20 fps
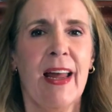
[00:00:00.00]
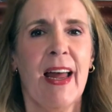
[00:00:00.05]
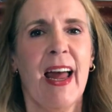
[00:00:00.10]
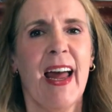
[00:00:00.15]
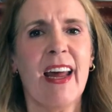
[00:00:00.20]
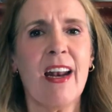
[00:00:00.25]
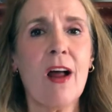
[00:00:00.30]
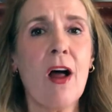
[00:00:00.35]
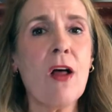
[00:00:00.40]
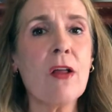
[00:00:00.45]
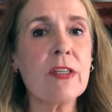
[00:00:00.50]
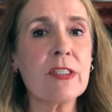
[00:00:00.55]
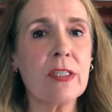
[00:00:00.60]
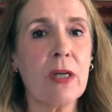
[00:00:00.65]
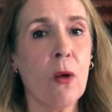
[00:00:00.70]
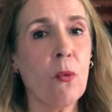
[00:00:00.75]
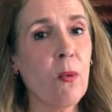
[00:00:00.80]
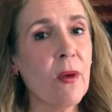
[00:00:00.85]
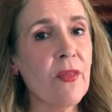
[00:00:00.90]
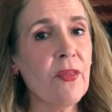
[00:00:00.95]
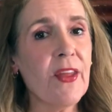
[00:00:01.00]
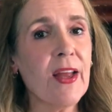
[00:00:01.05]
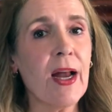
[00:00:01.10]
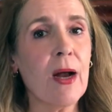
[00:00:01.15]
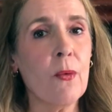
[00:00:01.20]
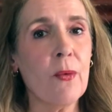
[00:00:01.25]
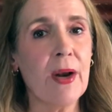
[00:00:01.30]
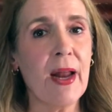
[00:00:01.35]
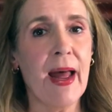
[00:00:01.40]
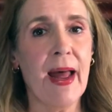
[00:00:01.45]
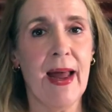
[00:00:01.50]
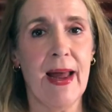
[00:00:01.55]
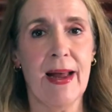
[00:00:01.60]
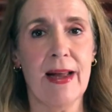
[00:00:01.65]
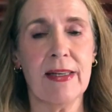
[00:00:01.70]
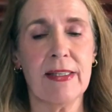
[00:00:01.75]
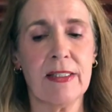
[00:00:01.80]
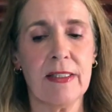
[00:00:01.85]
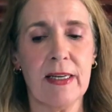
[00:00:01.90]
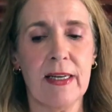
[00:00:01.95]
And also, one thing I want to
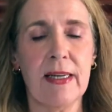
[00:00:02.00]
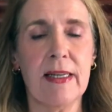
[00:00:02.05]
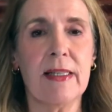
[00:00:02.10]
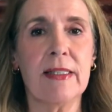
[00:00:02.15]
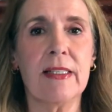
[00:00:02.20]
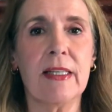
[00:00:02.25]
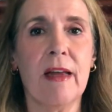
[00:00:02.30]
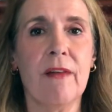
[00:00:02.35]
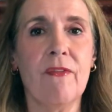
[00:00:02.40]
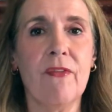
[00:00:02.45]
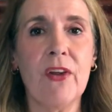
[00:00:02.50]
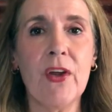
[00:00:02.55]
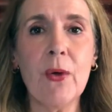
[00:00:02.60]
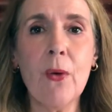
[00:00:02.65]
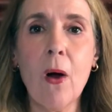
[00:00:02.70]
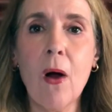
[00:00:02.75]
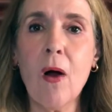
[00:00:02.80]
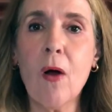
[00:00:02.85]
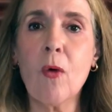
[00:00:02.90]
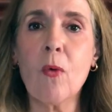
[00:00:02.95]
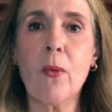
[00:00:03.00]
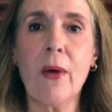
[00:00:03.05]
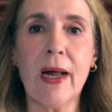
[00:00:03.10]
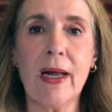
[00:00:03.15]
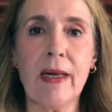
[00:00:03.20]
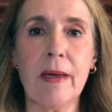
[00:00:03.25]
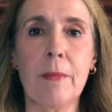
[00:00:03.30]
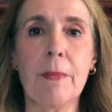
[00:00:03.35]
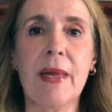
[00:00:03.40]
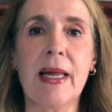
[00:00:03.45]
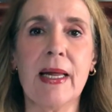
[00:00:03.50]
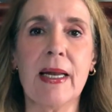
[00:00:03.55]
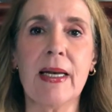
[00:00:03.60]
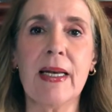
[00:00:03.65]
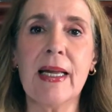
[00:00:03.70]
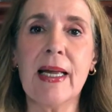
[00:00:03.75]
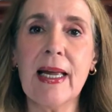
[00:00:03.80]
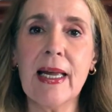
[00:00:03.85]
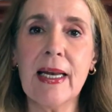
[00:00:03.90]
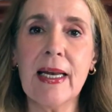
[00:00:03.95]
ask is if you all
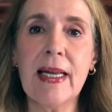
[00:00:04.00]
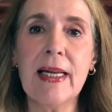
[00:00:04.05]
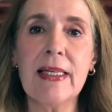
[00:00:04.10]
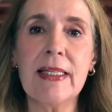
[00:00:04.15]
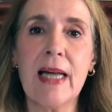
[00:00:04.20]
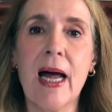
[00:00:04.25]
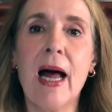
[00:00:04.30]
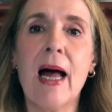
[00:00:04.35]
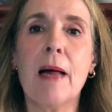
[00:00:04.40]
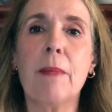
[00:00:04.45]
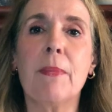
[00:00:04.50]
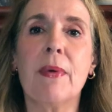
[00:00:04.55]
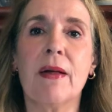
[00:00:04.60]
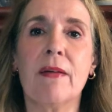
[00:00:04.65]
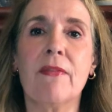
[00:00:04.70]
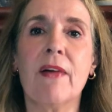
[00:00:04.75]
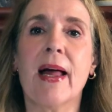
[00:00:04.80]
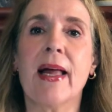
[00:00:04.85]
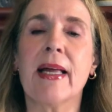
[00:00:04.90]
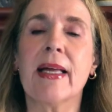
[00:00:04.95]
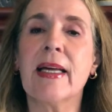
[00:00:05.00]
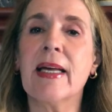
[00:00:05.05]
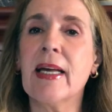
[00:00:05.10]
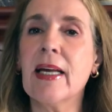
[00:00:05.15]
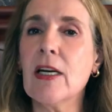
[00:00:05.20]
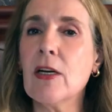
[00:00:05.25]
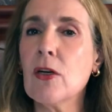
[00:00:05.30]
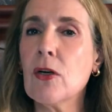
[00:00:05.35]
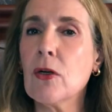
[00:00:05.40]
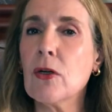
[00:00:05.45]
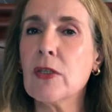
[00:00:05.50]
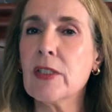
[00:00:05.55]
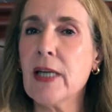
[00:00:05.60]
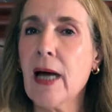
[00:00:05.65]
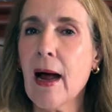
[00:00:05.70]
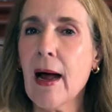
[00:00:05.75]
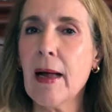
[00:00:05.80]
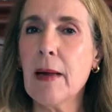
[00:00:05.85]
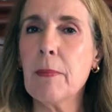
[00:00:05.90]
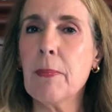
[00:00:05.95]
recommend any type of a Kindle
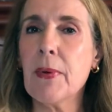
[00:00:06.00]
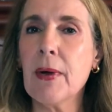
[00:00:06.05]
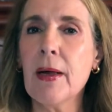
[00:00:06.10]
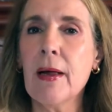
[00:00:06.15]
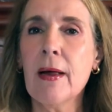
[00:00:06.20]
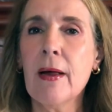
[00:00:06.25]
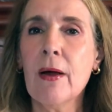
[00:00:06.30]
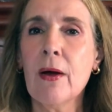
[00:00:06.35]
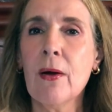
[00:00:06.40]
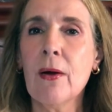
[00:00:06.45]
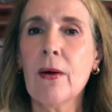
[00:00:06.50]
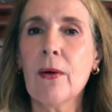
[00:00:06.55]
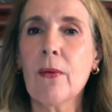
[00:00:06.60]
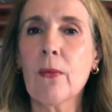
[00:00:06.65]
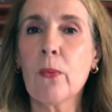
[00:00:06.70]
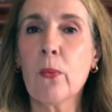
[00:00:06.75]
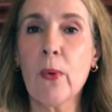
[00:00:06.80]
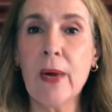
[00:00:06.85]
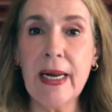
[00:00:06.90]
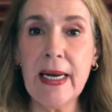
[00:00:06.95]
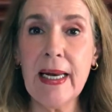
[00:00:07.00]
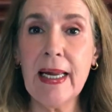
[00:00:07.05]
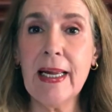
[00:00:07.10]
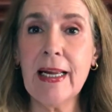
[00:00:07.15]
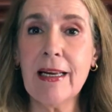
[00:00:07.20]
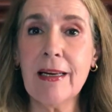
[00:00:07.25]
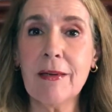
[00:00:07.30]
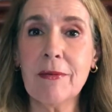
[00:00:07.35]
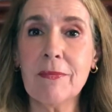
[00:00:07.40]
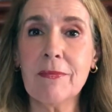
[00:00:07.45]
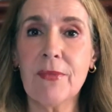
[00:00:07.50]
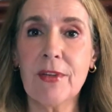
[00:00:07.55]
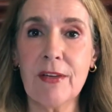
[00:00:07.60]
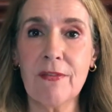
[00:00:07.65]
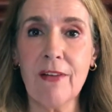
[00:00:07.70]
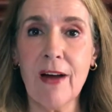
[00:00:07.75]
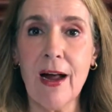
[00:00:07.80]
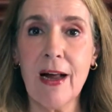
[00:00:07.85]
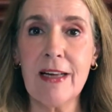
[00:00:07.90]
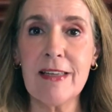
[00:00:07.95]
type reading
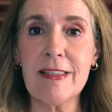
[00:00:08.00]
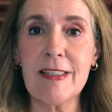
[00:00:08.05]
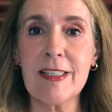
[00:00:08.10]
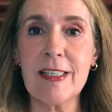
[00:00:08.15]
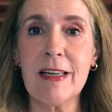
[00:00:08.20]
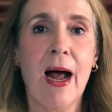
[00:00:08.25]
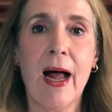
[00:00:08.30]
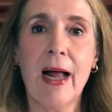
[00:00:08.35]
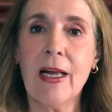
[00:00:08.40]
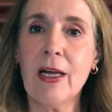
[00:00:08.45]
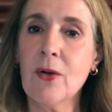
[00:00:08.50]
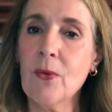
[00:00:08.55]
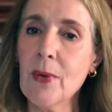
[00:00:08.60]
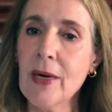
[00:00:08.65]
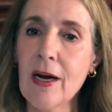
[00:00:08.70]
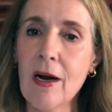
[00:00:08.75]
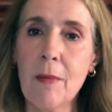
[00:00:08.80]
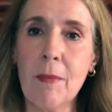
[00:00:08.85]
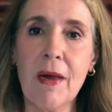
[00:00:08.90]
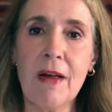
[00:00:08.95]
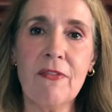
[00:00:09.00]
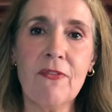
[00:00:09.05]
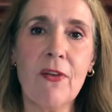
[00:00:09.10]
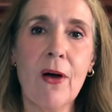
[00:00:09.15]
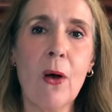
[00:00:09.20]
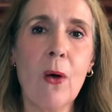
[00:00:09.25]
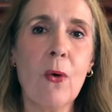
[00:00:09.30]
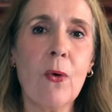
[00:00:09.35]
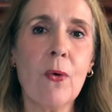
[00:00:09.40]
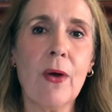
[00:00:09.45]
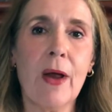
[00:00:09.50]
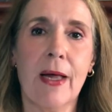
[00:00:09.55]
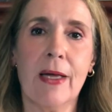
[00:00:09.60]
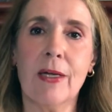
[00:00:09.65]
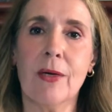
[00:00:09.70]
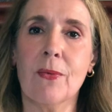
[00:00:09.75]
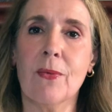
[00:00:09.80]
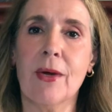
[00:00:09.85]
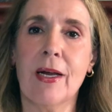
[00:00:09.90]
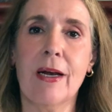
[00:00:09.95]
device. I can read on my phone, I
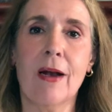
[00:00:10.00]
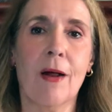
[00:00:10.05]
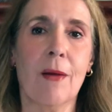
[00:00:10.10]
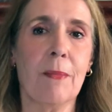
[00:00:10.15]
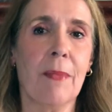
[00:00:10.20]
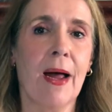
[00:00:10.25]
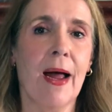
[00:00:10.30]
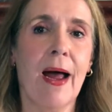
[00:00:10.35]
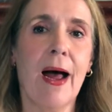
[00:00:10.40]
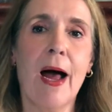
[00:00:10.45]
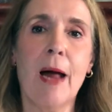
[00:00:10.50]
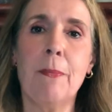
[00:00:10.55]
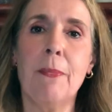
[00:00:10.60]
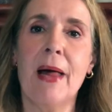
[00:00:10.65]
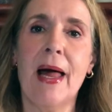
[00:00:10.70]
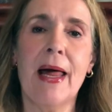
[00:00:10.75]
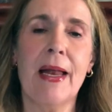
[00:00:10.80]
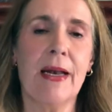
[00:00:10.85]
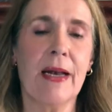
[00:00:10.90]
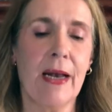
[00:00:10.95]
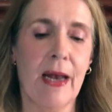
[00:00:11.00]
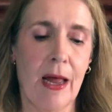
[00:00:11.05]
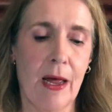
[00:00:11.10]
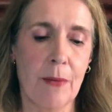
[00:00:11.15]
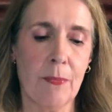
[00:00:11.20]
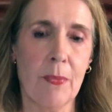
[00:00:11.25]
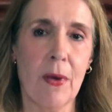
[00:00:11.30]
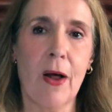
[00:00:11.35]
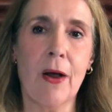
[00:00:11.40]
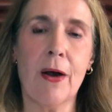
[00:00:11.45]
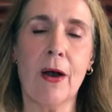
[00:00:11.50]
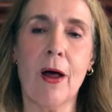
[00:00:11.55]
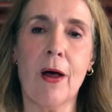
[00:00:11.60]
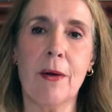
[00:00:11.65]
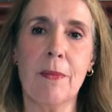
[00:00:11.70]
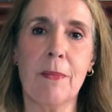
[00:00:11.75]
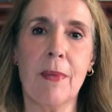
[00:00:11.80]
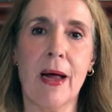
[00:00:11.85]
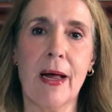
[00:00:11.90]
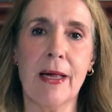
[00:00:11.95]
can read on my iPad and
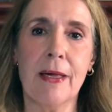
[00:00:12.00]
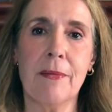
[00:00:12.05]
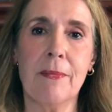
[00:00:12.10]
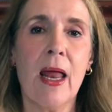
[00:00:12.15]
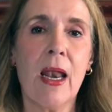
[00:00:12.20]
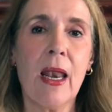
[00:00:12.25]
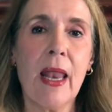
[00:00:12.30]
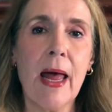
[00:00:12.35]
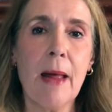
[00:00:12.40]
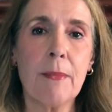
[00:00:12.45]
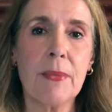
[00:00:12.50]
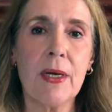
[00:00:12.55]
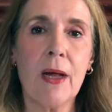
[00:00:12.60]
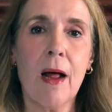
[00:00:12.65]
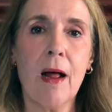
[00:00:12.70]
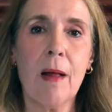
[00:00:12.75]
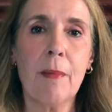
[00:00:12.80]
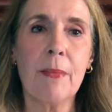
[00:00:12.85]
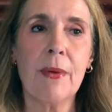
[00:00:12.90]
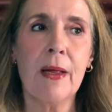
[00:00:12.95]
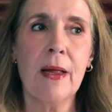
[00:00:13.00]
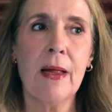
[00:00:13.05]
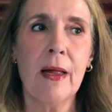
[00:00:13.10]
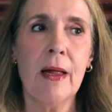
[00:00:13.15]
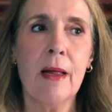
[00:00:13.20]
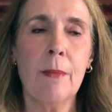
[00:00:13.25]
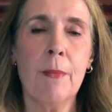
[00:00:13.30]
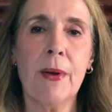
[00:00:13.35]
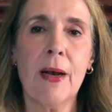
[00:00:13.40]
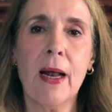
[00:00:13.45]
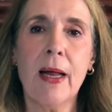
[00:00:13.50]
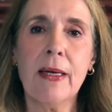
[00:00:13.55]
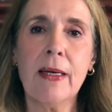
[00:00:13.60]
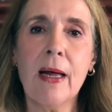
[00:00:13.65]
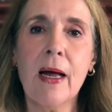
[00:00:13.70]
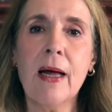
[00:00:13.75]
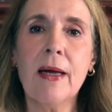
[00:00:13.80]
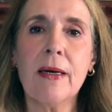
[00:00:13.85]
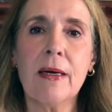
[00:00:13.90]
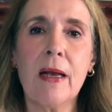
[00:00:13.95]
on my laptop, but I
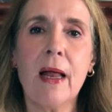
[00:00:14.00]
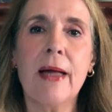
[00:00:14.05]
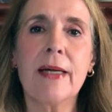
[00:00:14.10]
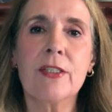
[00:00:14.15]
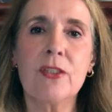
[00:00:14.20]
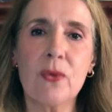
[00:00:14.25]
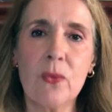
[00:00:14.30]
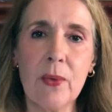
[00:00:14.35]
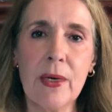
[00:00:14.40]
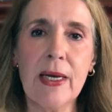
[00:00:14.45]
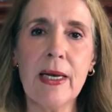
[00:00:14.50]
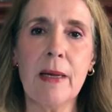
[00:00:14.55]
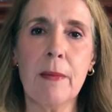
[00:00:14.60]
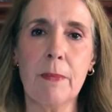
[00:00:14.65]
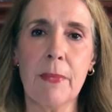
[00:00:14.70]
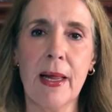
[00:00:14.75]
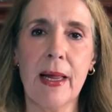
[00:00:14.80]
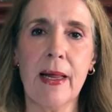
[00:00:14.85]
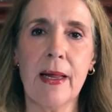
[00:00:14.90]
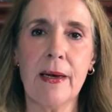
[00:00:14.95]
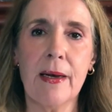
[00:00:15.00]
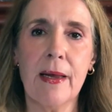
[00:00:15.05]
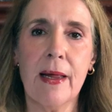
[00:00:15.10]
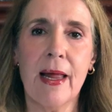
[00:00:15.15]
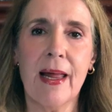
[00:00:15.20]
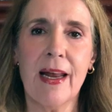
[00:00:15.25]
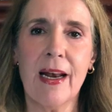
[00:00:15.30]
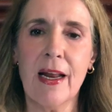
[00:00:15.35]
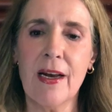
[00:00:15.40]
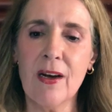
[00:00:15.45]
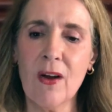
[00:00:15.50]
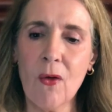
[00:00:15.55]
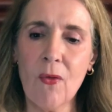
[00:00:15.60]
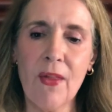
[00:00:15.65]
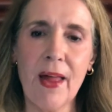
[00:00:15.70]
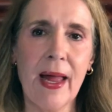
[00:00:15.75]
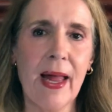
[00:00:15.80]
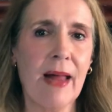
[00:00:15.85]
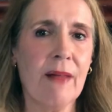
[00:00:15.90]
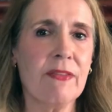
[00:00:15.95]
kind of like to read in bed. And I know
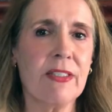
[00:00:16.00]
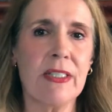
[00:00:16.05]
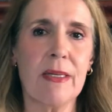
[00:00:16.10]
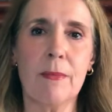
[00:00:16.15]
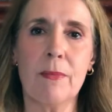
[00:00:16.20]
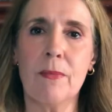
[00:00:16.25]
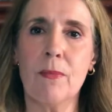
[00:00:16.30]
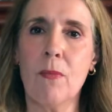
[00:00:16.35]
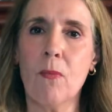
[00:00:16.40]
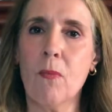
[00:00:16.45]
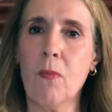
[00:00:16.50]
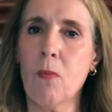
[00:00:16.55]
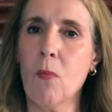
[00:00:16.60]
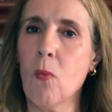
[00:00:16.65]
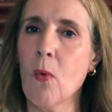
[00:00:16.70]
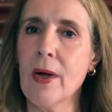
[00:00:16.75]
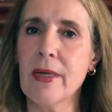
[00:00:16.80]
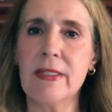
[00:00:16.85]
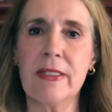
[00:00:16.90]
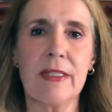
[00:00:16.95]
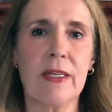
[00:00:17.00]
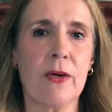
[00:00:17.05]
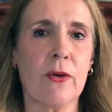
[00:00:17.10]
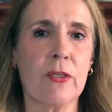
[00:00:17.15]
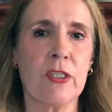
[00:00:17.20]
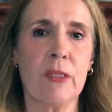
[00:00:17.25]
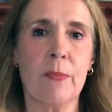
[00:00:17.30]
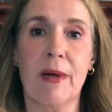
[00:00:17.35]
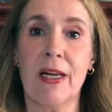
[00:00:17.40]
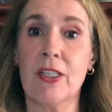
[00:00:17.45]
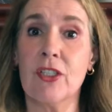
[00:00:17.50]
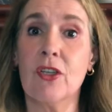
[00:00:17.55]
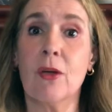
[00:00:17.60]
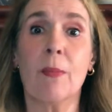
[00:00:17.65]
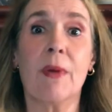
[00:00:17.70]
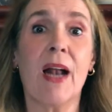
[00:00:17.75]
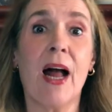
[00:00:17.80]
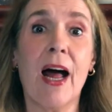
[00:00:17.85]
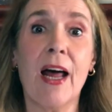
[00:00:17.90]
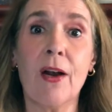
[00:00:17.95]
they have some ones that are special,
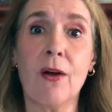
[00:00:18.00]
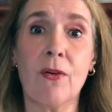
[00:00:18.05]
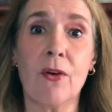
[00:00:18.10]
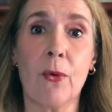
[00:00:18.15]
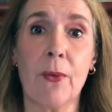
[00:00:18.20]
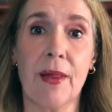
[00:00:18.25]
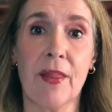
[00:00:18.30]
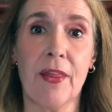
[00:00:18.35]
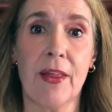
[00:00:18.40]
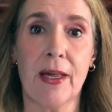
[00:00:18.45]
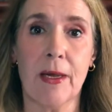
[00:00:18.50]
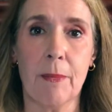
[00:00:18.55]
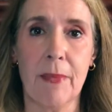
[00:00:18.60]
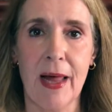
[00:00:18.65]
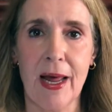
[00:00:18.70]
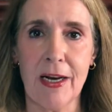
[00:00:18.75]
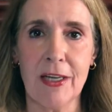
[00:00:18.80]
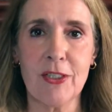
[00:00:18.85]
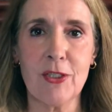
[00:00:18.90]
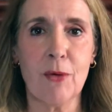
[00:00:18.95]
but I don't know anything about it.